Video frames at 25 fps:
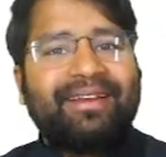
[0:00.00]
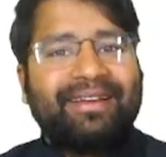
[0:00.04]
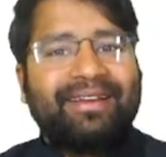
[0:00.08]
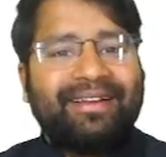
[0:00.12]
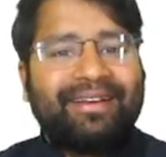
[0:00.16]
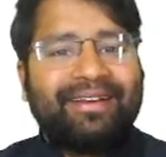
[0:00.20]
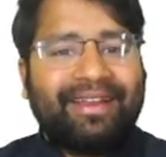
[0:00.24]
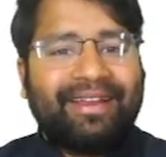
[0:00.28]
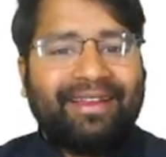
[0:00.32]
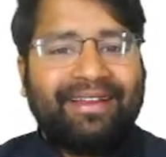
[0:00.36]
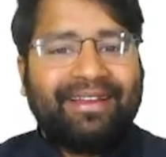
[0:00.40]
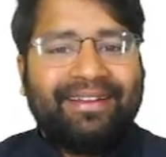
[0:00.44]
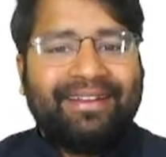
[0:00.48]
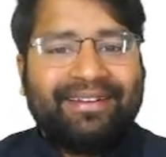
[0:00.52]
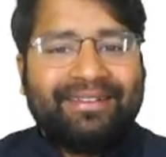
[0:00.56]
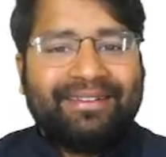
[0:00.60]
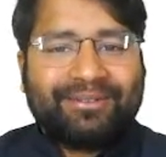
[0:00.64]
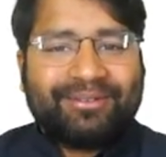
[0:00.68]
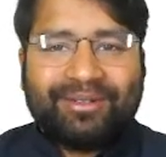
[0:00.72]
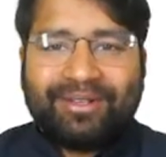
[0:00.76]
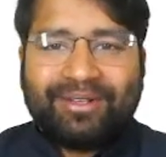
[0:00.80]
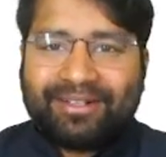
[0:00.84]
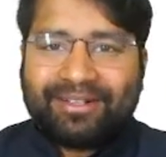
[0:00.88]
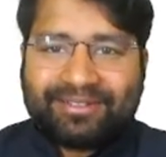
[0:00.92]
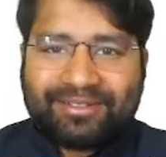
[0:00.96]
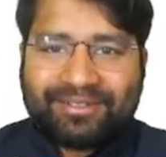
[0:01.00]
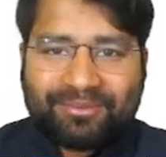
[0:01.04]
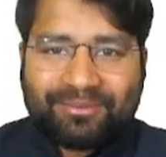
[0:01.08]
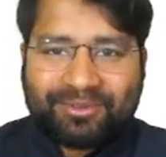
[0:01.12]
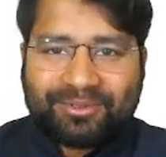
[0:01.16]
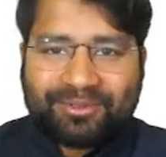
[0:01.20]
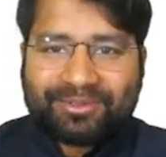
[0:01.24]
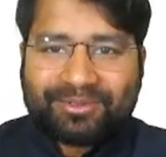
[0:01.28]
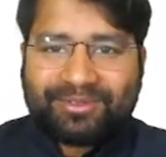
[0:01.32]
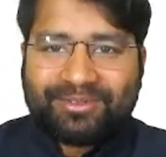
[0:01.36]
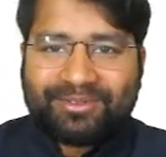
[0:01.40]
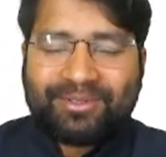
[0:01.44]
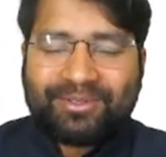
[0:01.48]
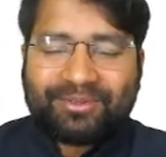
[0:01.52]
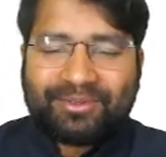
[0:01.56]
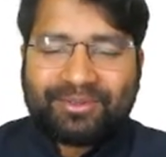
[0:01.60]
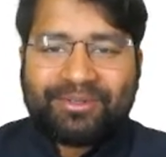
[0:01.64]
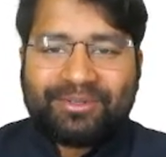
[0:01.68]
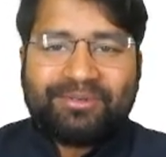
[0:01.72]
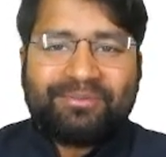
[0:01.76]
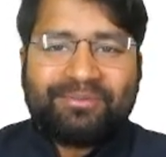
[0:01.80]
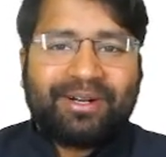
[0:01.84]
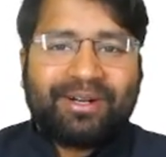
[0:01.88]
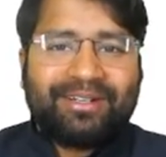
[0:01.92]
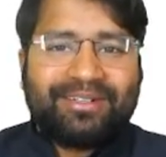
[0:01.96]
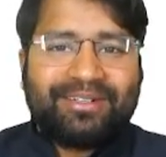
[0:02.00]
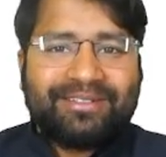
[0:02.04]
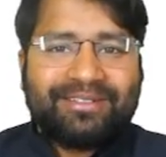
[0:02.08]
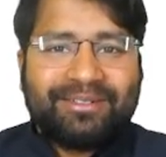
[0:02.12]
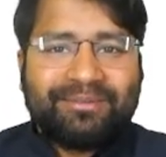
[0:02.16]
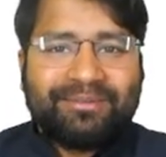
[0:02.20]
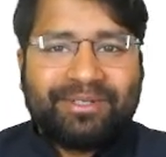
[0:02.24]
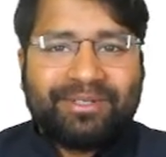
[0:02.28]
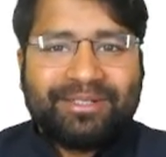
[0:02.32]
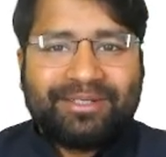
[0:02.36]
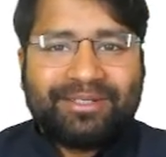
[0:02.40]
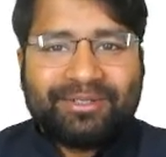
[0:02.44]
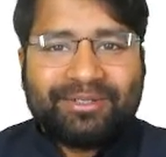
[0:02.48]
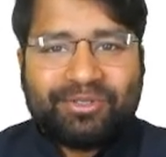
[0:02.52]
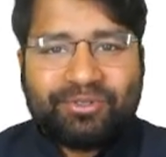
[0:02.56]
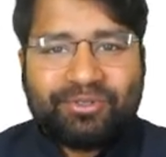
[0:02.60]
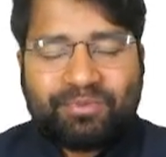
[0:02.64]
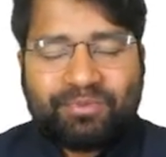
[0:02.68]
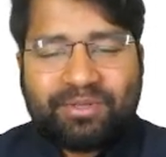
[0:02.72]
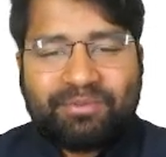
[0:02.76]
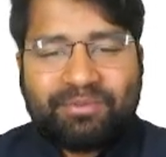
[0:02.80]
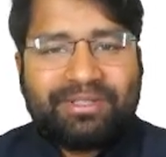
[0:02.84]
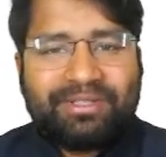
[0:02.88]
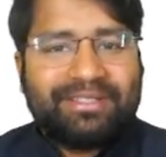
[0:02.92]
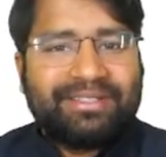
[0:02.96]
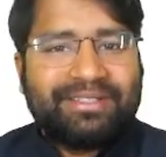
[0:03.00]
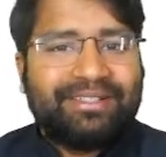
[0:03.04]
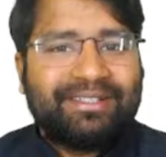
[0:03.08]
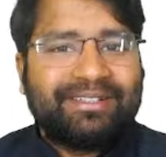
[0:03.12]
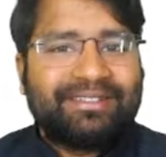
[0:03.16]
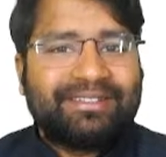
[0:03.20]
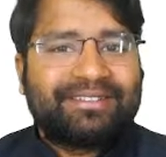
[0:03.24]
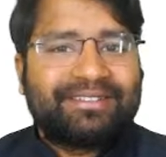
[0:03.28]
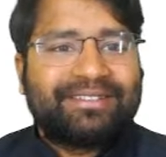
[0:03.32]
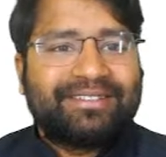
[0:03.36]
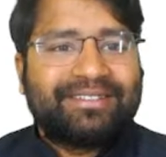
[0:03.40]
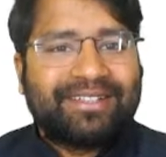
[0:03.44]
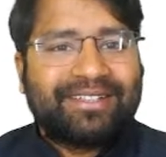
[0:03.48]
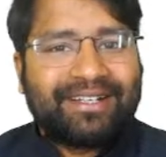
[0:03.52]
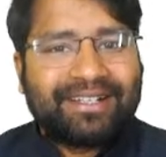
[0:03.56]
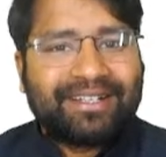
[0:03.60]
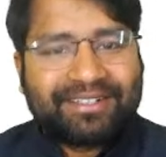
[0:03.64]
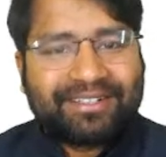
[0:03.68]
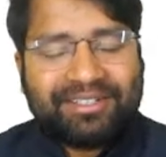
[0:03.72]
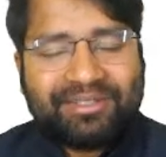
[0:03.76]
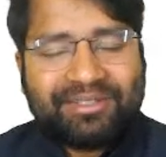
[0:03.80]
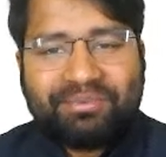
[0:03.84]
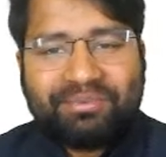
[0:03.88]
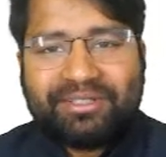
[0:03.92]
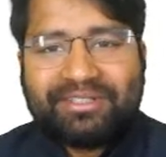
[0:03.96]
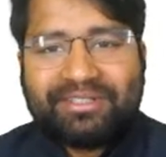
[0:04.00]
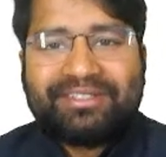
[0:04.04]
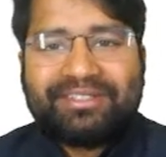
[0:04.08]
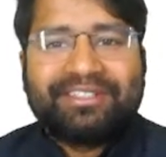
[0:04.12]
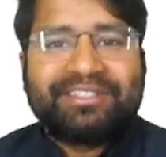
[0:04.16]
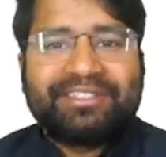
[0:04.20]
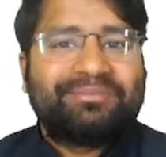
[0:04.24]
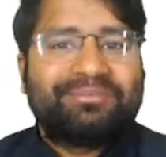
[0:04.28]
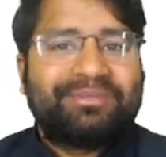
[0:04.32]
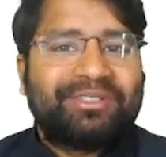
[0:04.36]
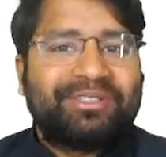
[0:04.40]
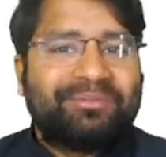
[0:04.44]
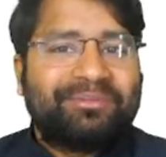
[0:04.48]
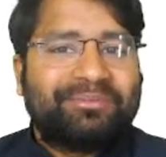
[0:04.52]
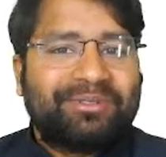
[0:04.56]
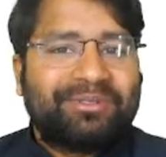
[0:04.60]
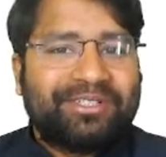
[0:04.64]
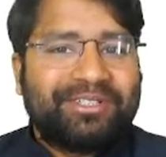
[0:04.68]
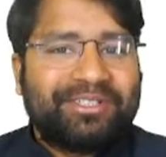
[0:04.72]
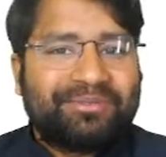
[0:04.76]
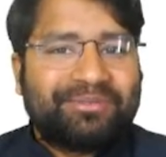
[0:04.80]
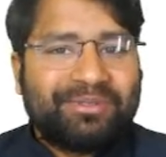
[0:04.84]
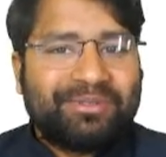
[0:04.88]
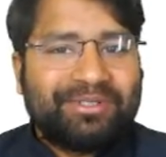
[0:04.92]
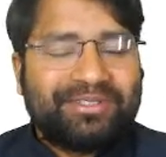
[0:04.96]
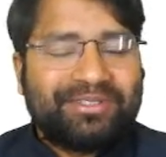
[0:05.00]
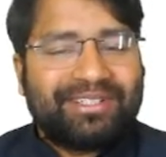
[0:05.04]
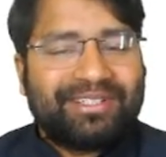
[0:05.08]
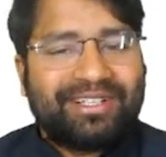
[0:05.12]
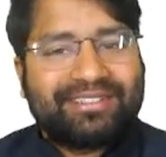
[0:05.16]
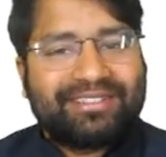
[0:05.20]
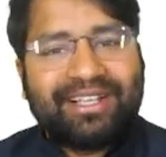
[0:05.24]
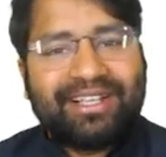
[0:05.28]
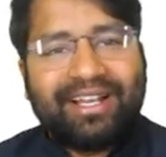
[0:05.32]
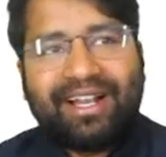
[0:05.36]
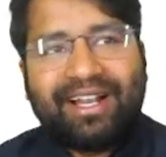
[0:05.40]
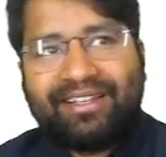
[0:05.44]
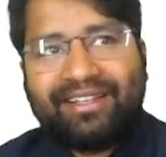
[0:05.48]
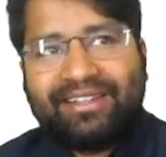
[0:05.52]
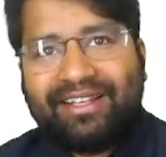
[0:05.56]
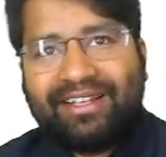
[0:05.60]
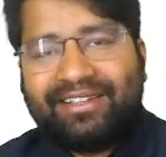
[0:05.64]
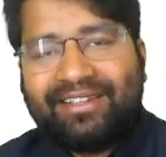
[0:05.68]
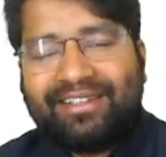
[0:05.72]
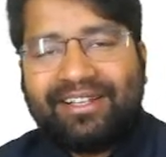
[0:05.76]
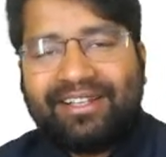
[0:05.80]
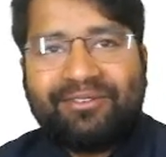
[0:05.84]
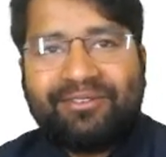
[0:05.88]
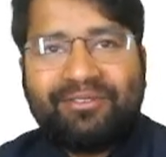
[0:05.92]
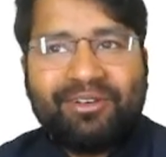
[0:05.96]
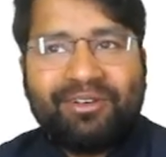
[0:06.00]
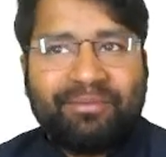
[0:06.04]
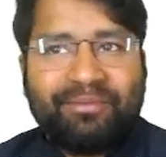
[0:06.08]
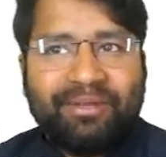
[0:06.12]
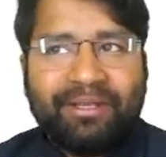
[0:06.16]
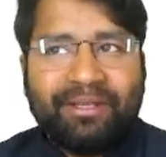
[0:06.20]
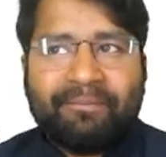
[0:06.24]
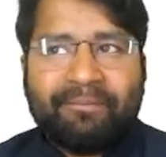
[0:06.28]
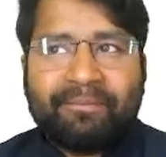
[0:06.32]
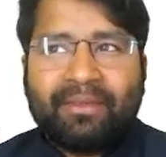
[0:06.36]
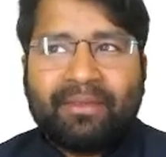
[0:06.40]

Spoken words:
Okay, so let's suppose you are going to participate in UPPSC, Jharkhand PCS, Madhya Pradesh PCS, and then there will be